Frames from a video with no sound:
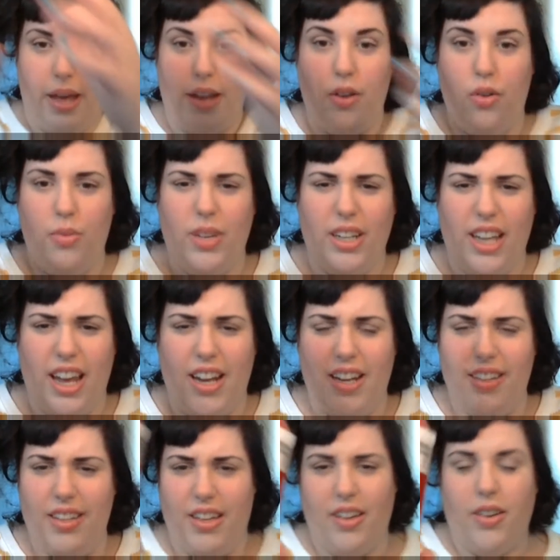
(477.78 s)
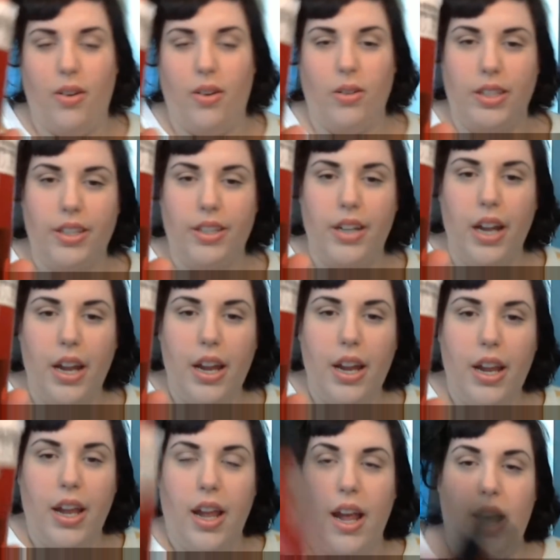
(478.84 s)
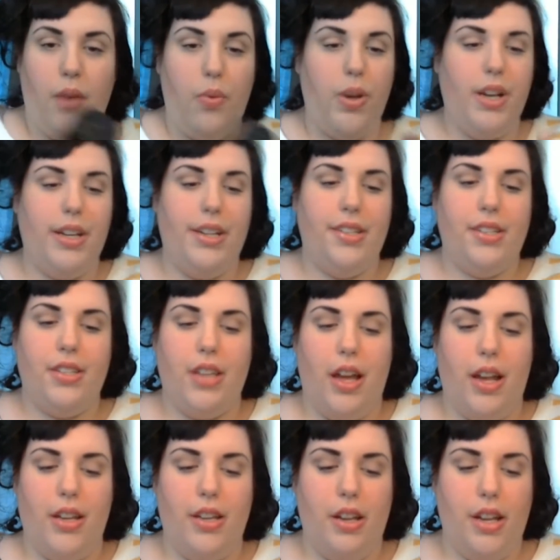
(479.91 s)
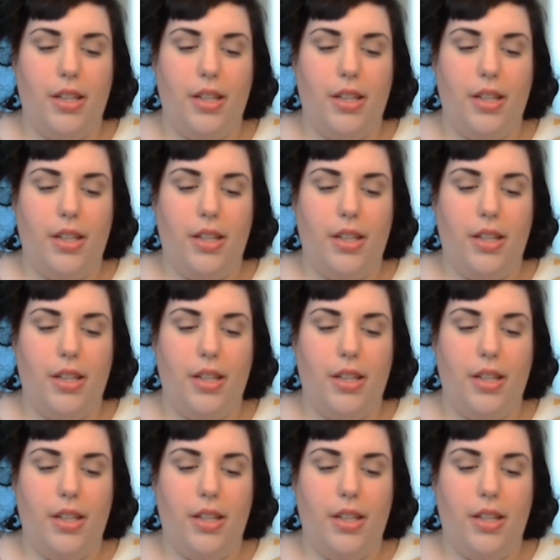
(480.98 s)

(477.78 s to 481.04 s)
Comb in a Can, I think they called it. And what it is that it's